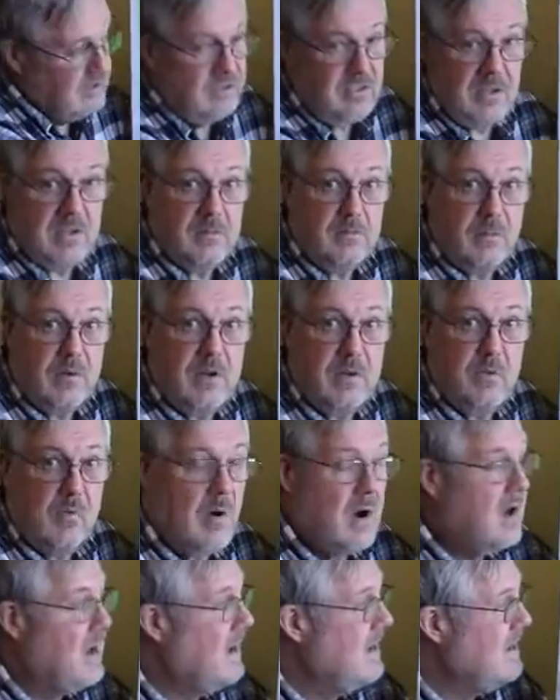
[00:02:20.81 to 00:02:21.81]
see it's pretty
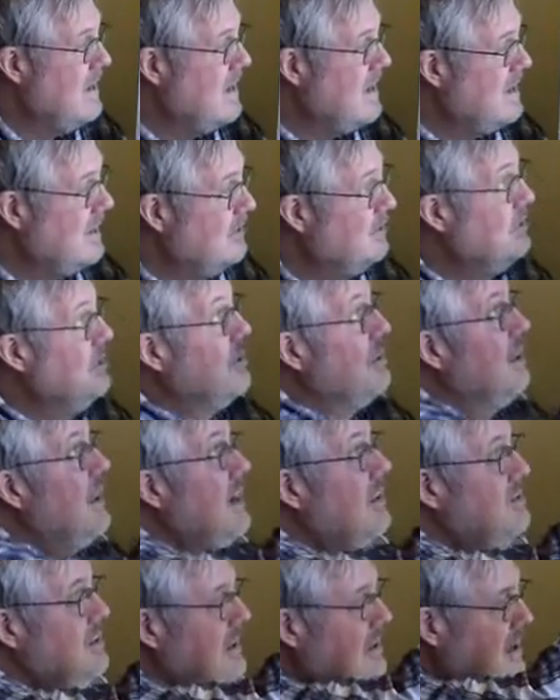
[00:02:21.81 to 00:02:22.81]
wide. So you could
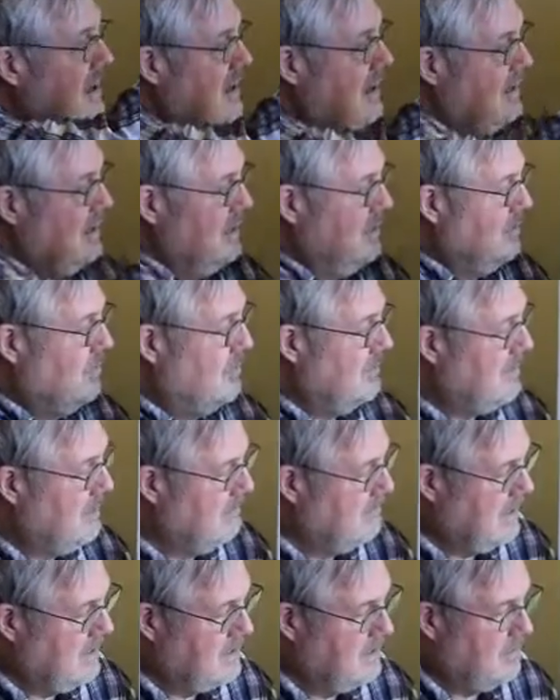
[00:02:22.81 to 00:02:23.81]
actually cut it to 20
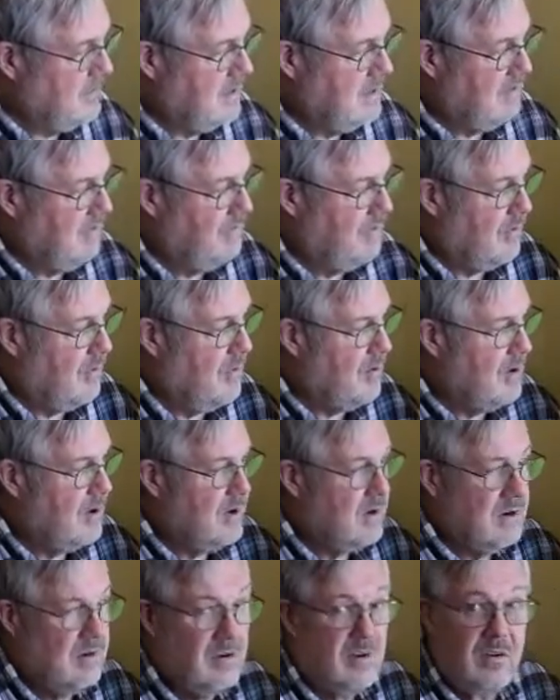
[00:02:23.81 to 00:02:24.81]
by
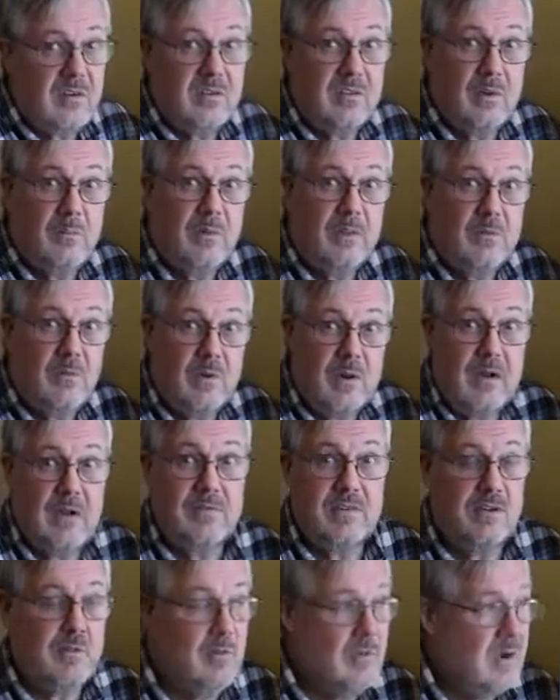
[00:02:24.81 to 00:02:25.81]
24 or something, whatever
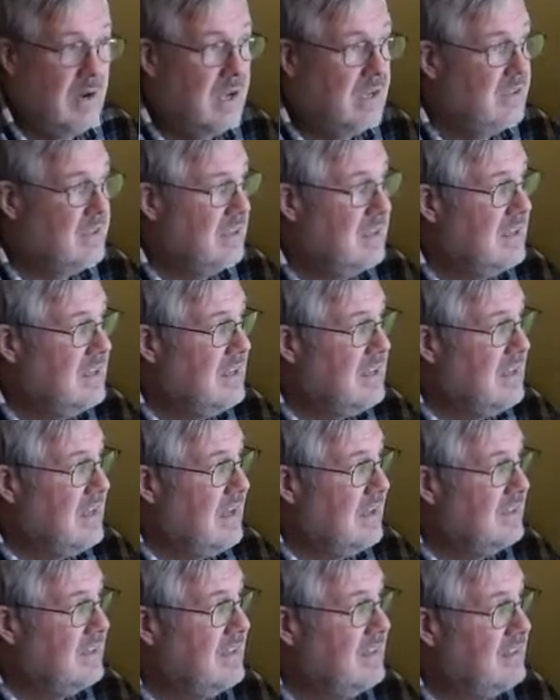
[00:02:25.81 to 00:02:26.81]
you want,
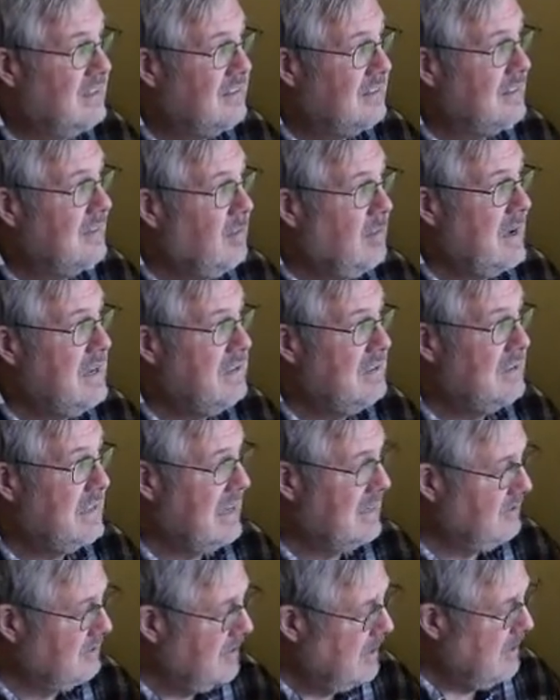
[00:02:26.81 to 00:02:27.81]
and then it weighs
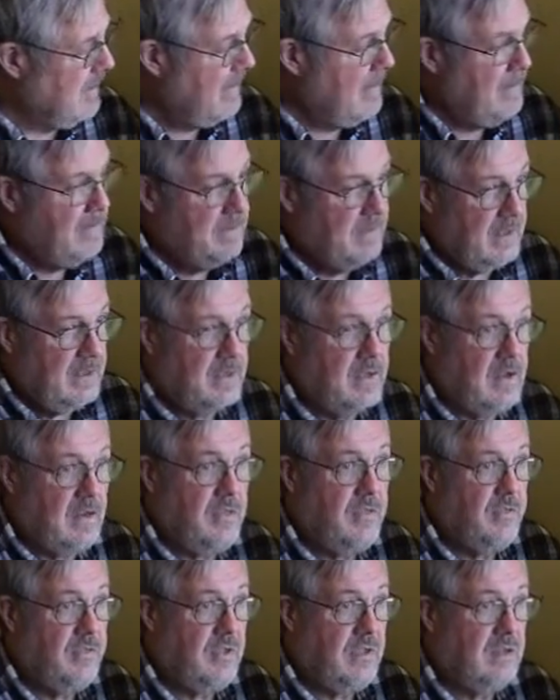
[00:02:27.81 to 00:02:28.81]
less.
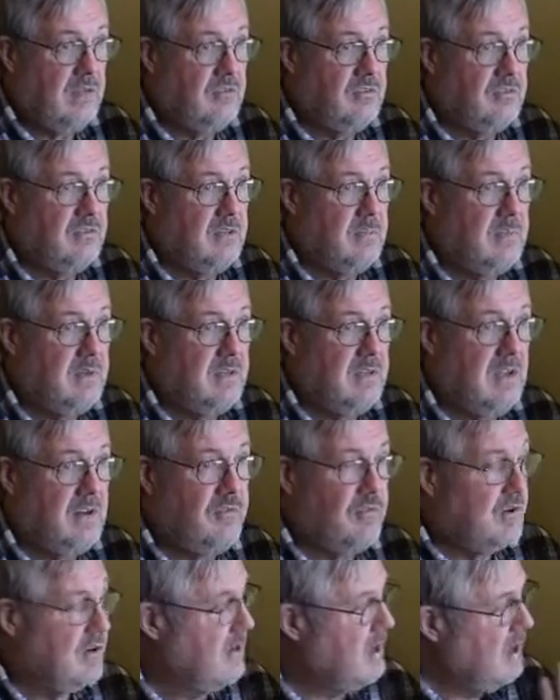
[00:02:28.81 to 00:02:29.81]
Another thing, just to be
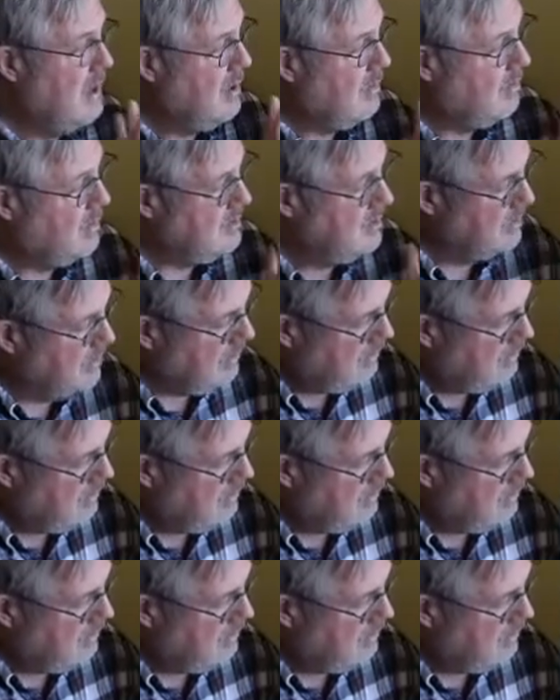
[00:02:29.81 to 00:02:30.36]
different, when you